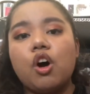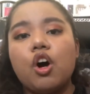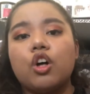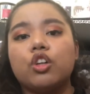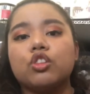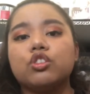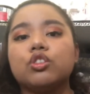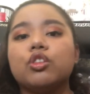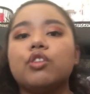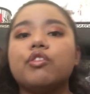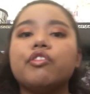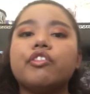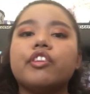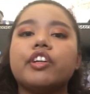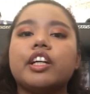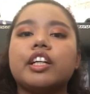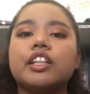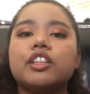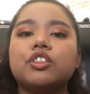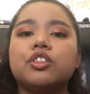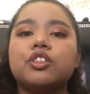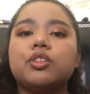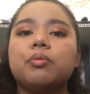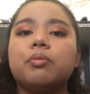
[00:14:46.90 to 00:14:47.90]
Don't
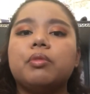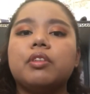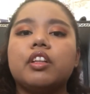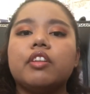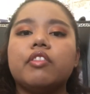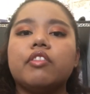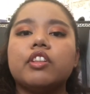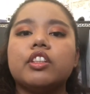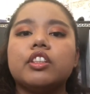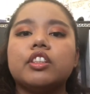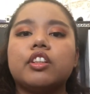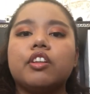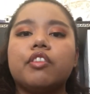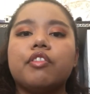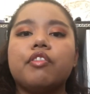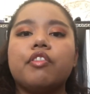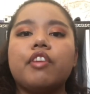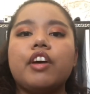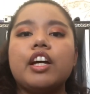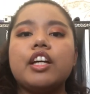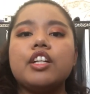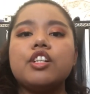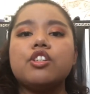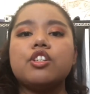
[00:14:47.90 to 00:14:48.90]
forget to believe in yourself
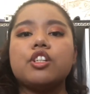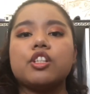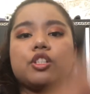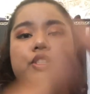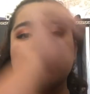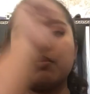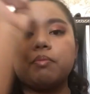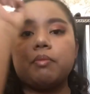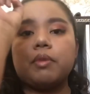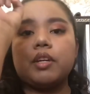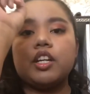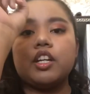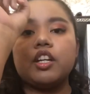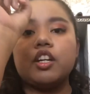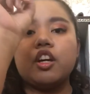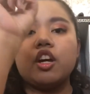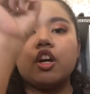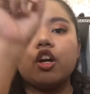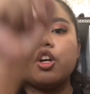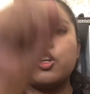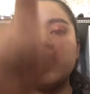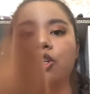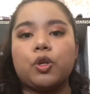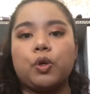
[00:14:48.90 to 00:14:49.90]
and just be
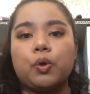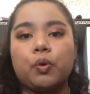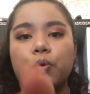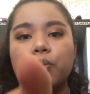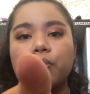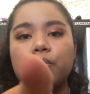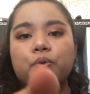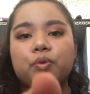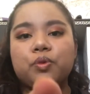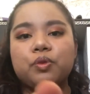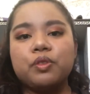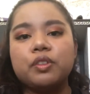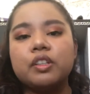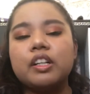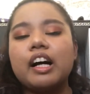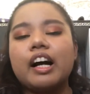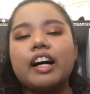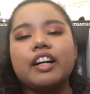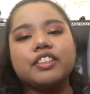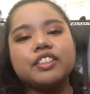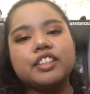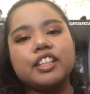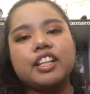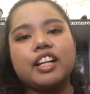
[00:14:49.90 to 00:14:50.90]
you.
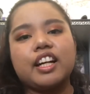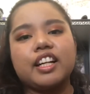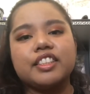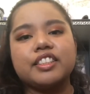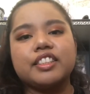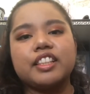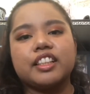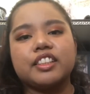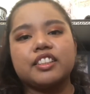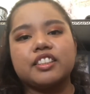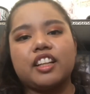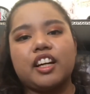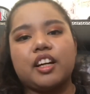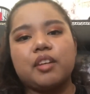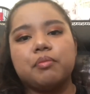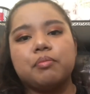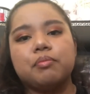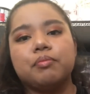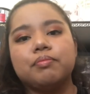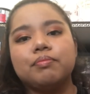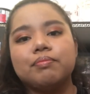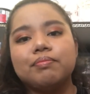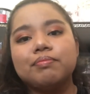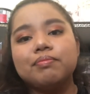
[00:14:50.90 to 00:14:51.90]
I'll see you guys next time.
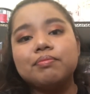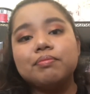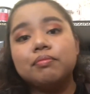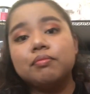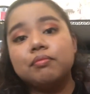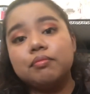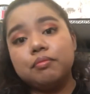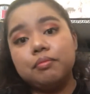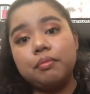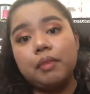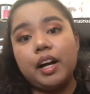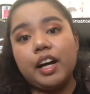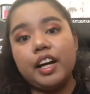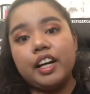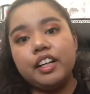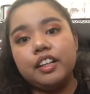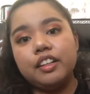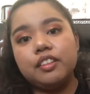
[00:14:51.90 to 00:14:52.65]
Bye!